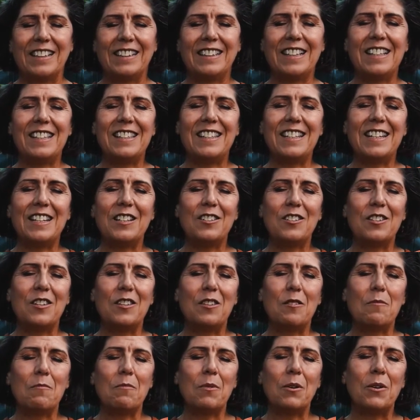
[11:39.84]
Listening to
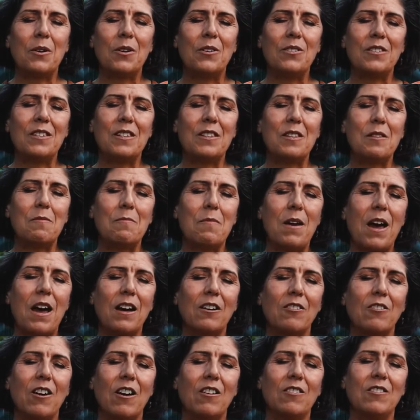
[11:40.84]
the birds in the
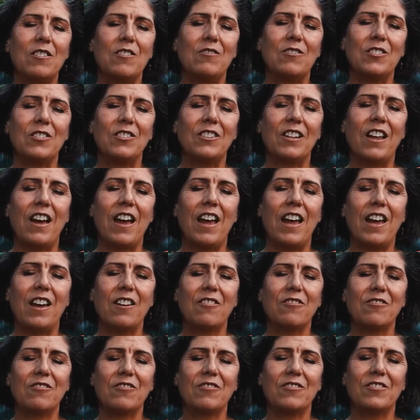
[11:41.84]
background of your
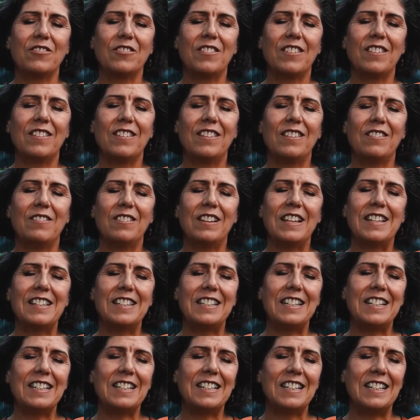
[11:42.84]
life,
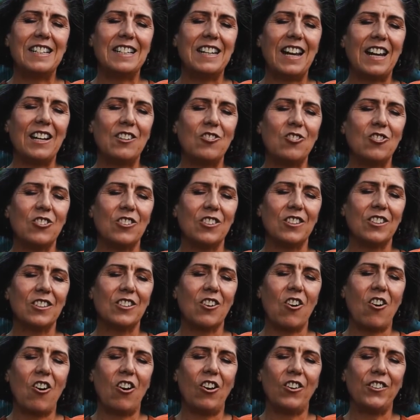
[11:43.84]
listening to nature
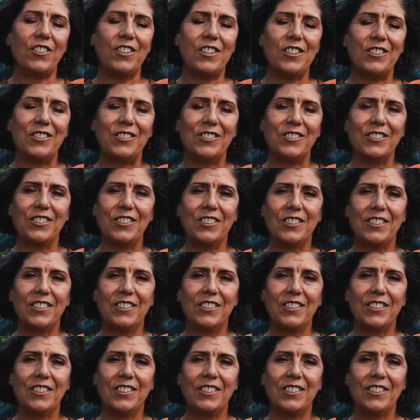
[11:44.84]
call you